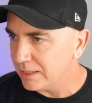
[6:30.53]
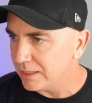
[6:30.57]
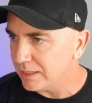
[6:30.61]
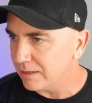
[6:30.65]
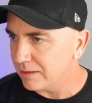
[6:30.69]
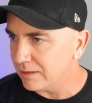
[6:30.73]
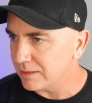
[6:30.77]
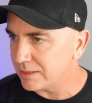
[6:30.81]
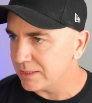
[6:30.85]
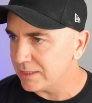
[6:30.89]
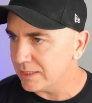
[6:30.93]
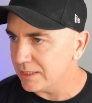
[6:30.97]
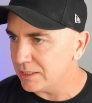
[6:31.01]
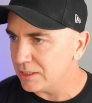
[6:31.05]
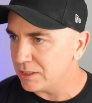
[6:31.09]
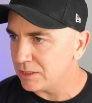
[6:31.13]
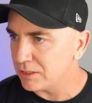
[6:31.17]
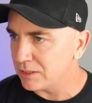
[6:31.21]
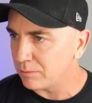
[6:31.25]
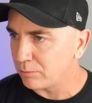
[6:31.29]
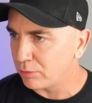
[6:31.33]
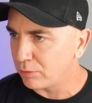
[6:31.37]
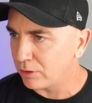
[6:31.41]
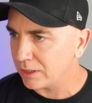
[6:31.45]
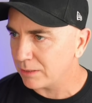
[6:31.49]
now it says
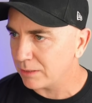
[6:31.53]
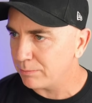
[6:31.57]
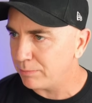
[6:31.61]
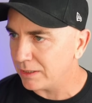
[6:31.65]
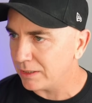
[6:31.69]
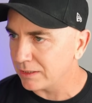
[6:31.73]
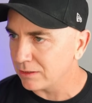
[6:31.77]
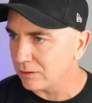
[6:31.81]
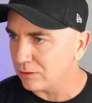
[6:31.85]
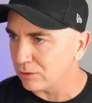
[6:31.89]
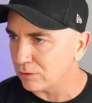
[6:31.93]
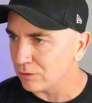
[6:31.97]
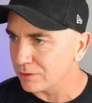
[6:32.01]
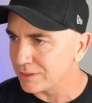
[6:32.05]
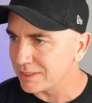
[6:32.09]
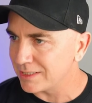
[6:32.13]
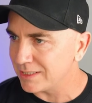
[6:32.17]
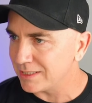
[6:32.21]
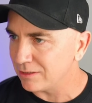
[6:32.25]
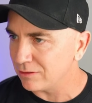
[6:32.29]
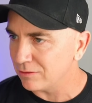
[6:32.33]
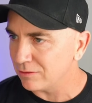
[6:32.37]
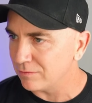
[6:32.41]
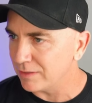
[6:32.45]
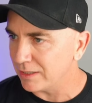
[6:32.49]
product bundle or
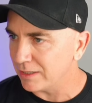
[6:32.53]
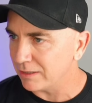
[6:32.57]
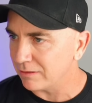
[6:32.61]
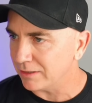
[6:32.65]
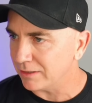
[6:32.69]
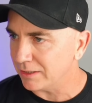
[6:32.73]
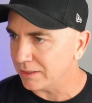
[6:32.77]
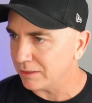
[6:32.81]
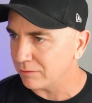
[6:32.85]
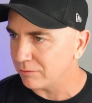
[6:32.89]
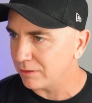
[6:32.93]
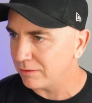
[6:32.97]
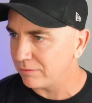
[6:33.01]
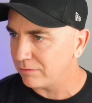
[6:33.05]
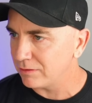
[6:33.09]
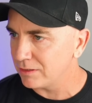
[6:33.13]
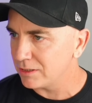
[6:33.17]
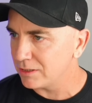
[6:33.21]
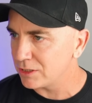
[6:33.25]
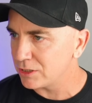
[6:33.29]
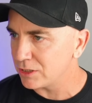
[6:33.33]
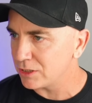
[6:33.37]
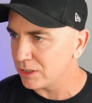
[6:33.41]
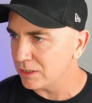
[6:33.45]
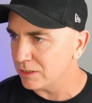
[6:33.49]
single variant. The
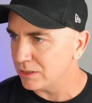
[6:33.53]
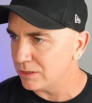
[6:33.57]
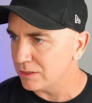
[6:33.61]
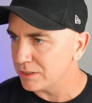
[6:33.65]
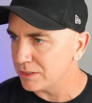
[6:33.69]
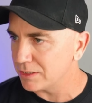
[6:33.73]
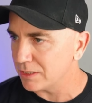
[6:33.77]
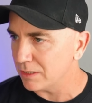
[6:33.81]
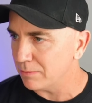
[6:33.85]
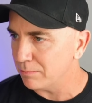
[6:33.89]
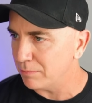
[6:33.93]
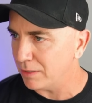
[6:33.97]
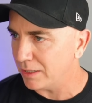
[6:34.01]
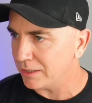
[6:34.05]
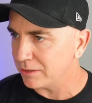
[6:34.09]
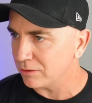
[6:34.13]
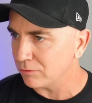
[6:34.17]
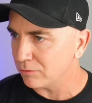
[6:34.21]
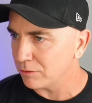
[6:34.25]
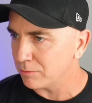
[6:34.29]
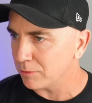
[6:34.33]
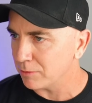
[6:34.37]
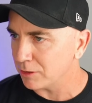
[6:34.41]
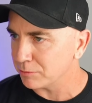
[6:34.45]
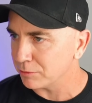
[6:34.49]
reference shows a
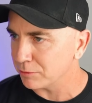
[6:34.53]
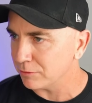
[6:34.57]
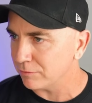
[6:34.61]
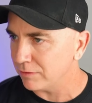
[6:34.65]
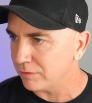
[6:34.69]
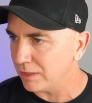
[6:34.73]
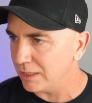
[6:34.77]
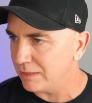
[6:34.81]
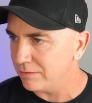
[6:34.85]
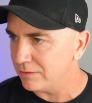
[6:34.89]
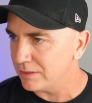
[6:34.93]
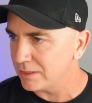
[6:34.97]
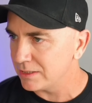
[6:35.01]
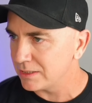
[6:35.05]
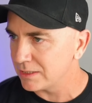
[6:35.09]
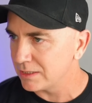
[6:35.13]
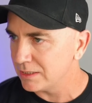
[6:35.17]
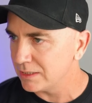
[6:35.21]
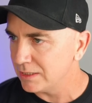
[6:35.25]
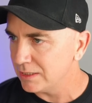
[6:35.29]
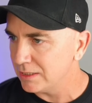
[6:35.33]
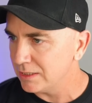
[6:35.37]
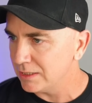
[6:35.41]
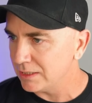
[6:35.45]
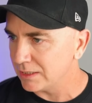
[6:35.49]
bundle with multiple flavors.
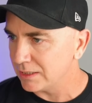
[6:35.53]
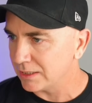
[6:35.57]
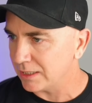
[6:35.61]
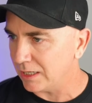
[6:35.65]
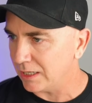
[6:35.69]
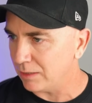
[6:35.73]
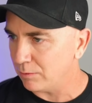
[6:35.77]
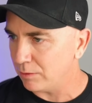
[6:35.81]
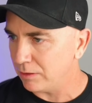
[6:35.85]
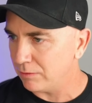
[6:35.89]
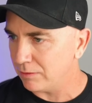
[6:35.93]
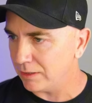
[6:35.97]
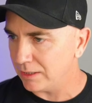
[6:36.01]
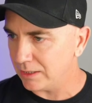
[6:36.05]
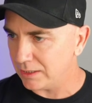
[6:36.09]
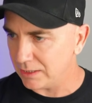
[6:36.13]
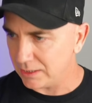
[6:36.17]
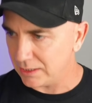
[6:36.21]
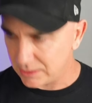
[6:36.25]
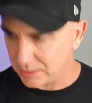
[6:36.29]
Okay, we want